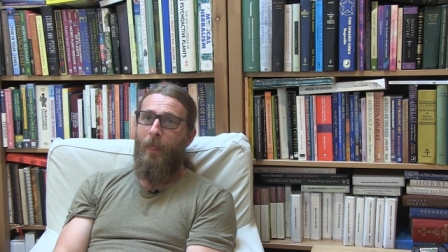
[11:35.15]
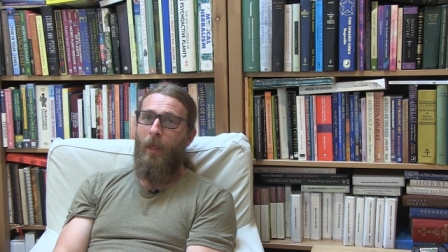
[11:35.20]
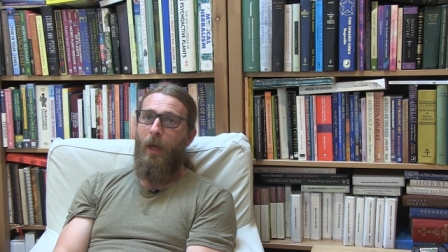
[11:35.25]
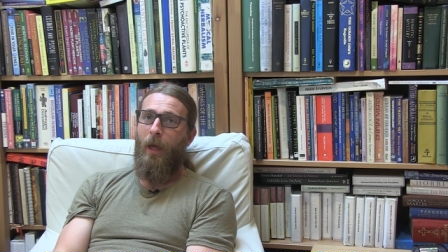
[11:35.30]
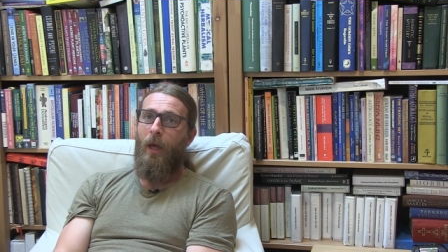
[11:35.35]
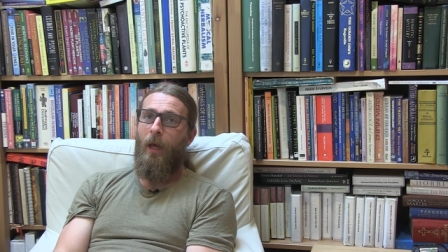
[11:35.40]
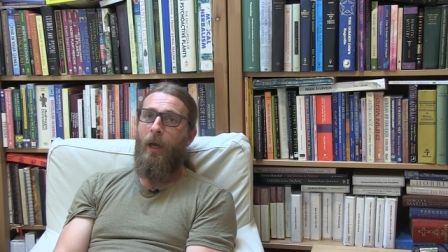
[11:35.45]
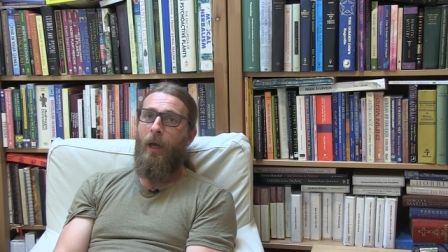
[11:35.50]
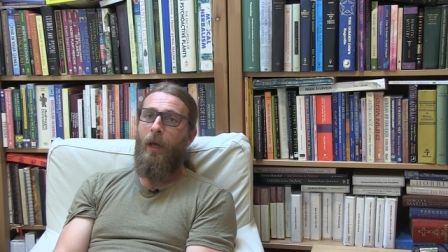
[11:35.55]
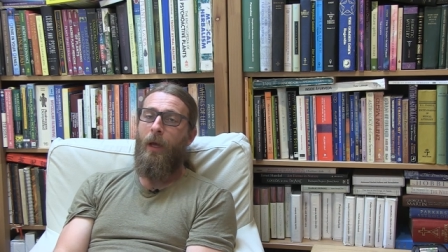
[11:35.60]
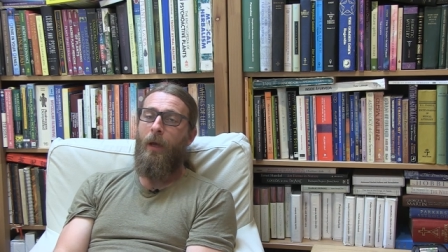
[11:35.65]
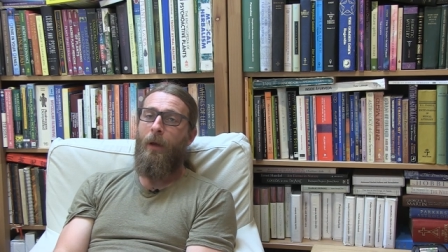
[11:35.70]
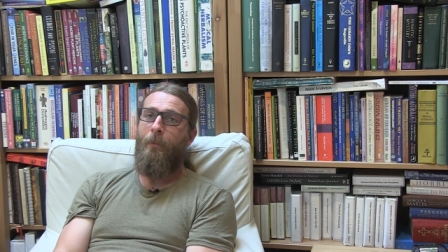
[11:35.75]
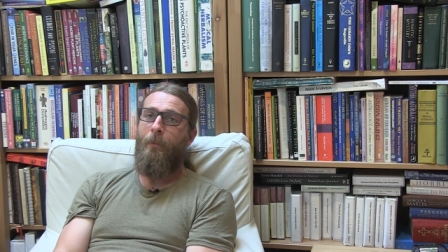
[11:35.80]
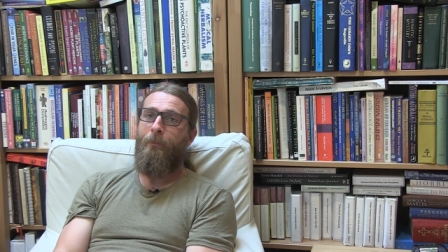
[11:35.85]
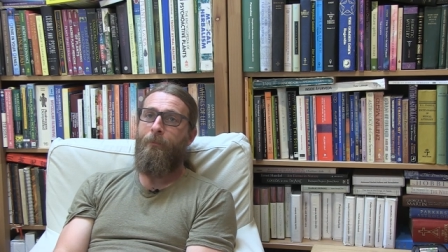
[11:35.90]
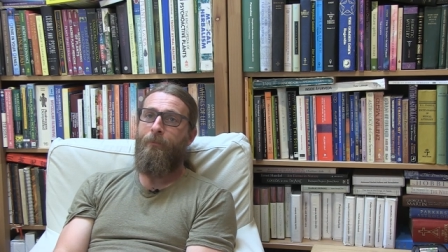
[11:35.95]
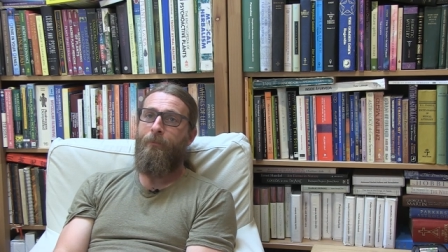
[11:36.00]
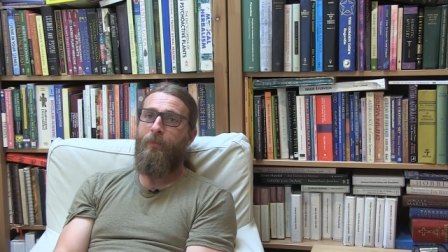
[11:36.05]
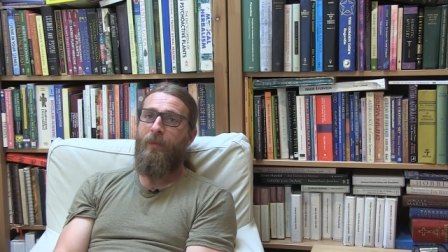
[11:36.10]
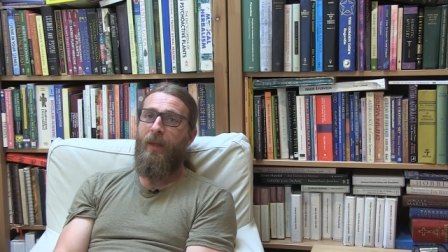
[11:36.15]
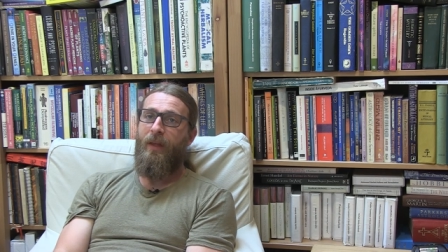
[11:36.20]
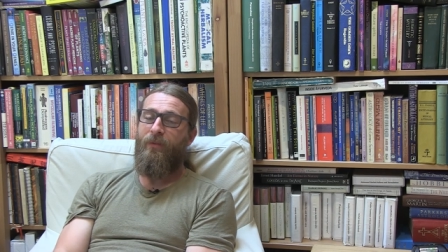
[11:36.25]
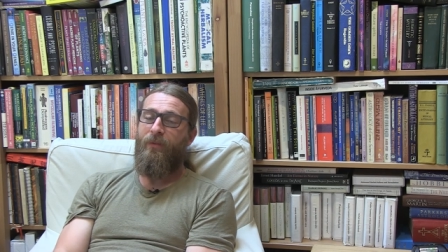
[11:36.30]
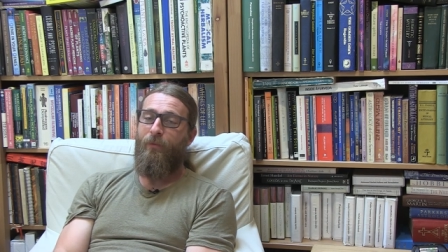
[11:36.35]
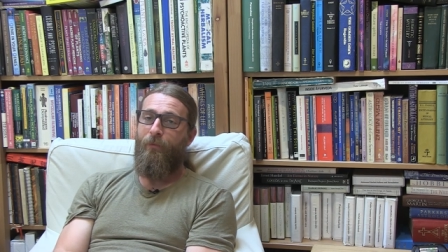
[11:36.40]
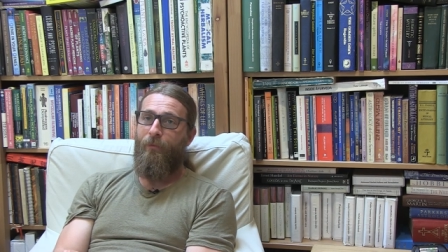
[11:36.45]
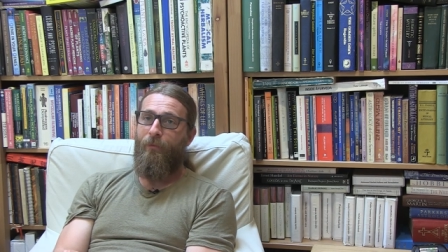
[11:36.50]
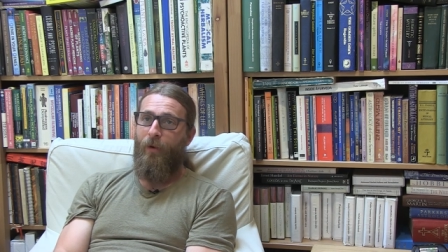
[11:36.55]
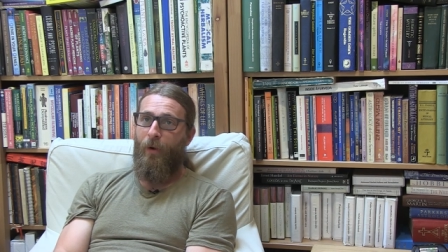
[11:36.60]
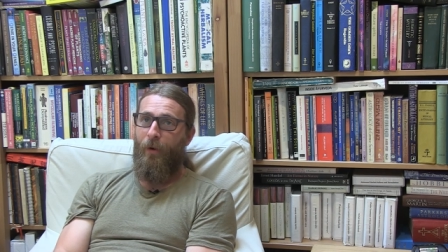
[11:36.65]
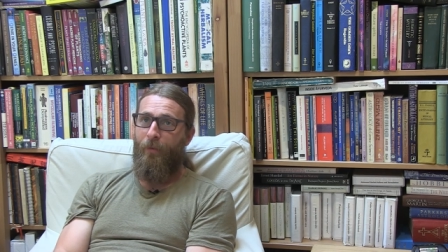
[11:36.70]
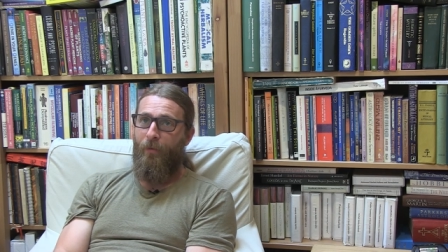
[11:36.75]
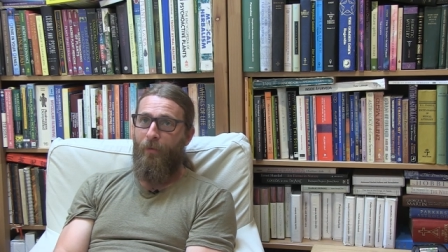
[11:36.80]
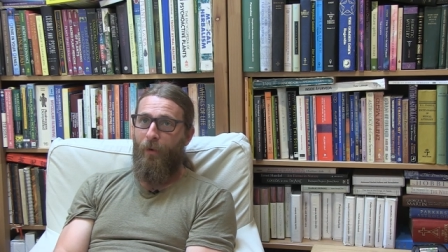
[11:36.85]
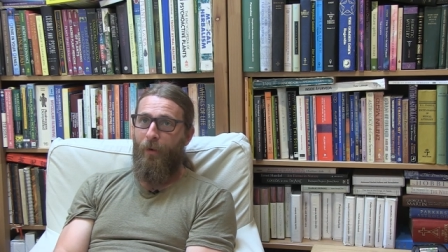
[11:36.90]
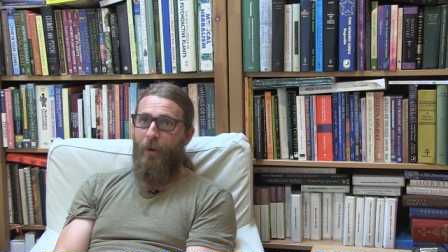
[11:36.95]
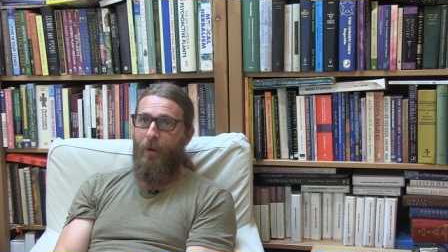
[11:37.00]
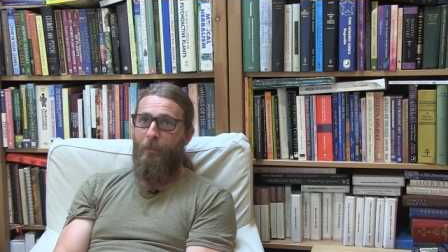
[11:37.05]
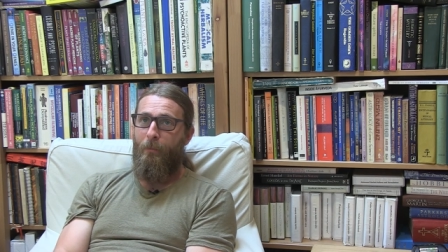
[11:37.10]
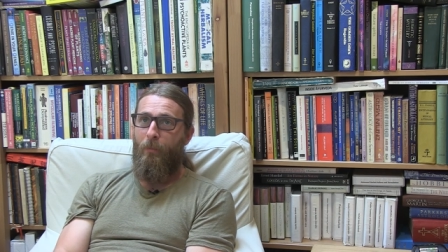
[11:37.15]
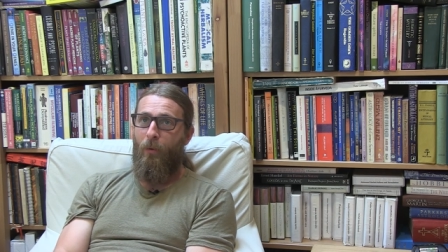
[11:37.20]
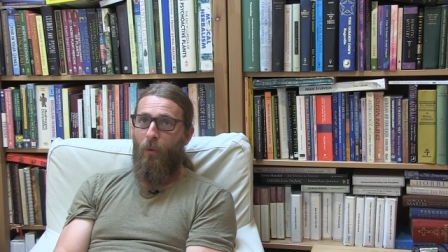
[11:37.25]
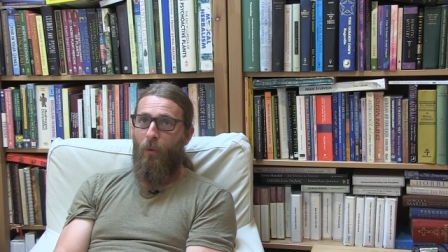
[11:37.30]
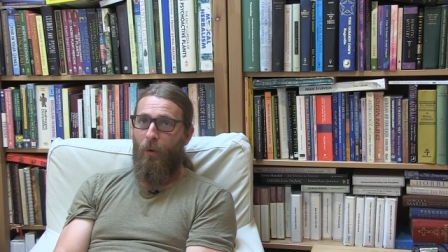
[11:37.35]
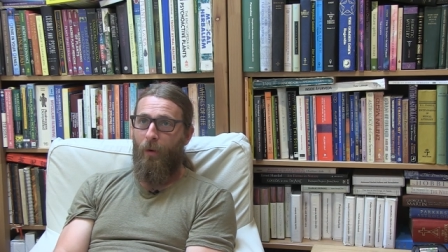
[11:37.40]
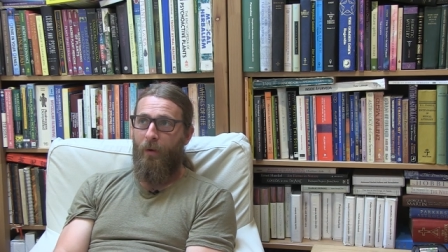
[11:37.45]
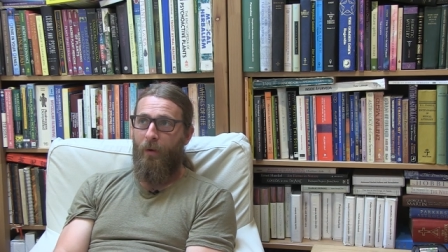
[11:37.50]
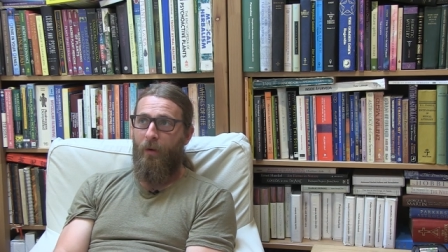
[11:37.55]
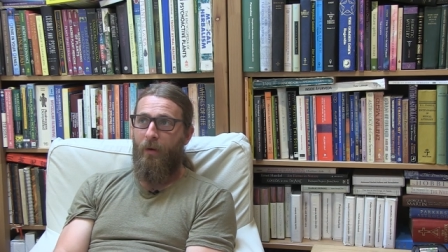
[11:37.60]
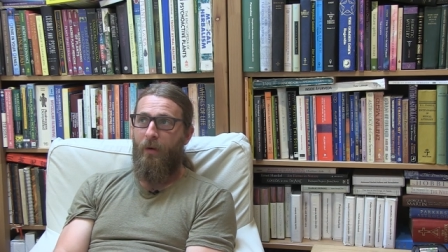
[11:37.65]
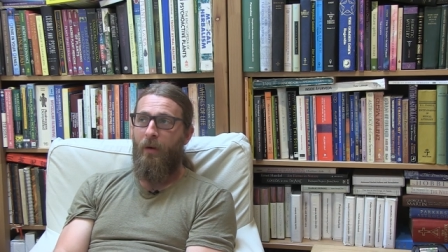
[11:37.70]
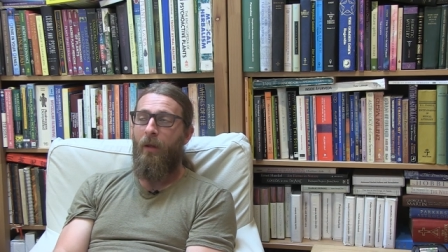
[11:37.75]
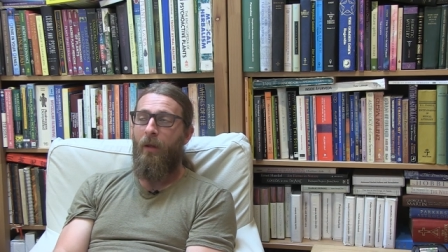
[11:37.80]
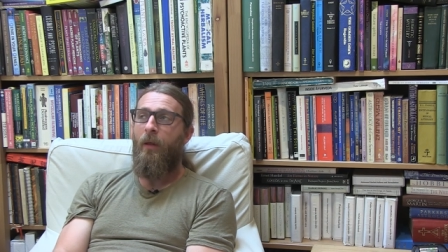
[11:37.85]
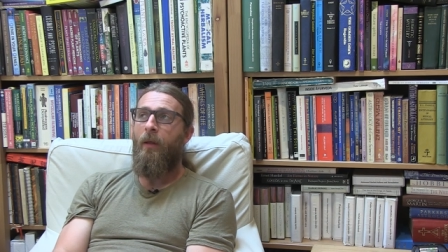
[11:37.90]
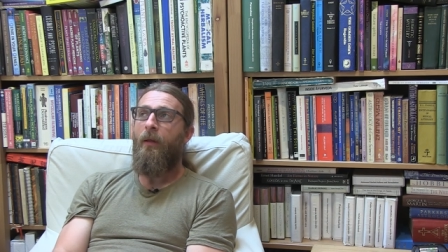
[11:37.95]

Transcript: um, that's very, very important.